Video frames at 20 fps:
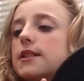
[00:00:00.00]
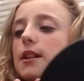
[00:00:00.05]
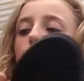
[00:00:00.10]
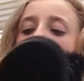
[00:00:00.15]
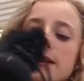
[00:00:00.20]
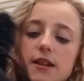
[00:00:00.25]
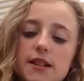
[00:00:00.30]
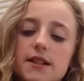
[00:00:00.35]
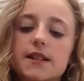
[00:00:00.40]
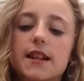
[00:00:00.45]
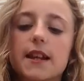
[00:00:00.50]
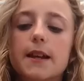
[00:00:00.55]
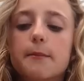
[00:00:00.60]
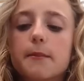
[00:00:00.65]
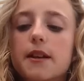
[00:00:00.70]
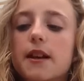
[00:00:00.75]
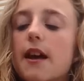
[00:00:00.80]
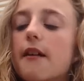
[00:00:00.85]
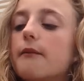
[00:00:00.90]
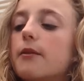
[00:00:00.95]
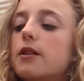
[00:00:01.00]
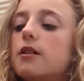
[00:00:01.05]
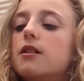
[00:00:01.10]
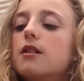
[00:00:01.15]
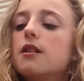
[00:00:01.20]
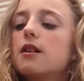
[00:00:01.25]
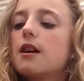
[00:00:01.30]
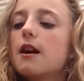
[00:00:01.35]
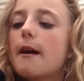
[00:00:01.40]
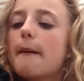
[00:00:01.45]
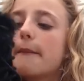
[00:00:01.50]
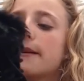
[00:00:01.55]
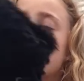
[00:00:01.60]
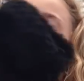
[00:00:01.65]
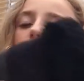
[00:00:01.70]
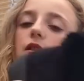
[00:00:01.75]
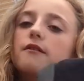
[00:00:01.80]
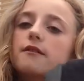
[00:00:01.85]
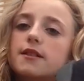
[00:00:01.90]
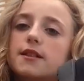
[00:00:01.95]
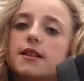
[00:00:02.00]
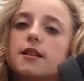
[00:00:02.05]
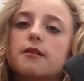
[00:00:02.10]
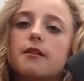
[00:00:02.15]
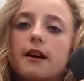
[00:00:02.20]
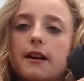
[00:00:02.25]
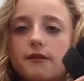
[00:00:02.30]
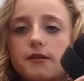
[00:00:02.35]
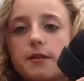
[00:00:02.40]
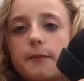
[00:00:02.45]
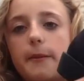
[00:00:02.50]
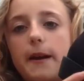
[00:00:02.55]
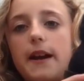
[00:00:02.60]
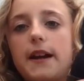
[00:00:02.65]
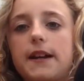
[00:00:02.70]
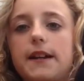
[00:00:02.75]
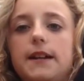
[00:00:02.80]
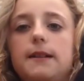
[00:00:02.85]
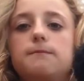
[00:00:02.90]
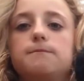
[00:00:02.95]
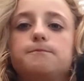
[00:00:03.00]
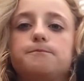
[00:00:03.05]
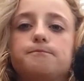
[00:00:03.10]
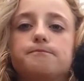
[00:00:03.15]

dumbest statement ever. But yeah, obviously you have to pay.